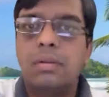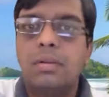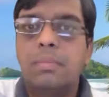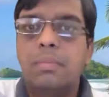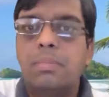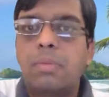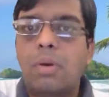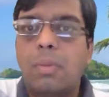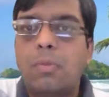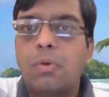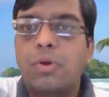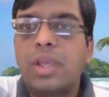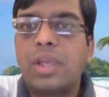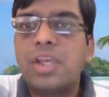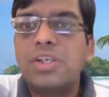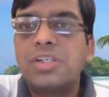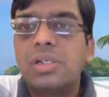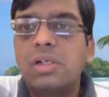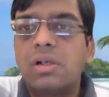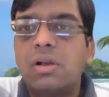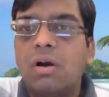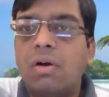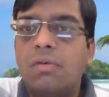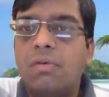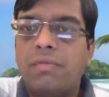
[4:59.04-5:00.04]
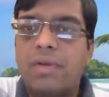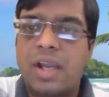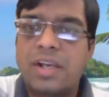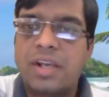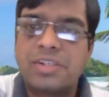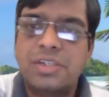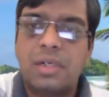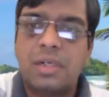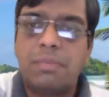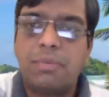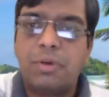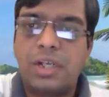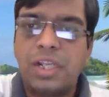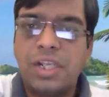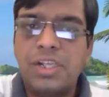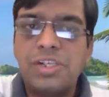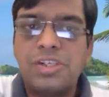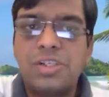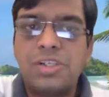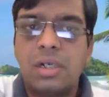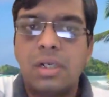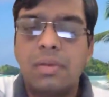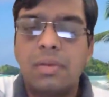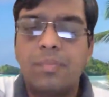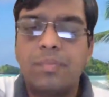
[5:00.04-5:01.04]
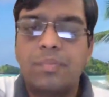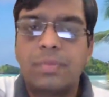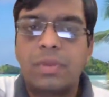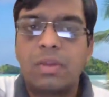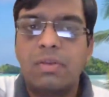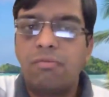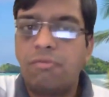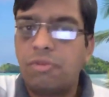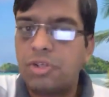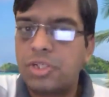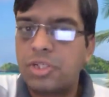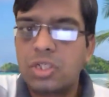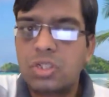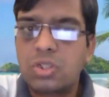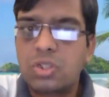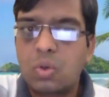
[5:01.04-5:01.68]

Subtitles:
propagation of action potential which is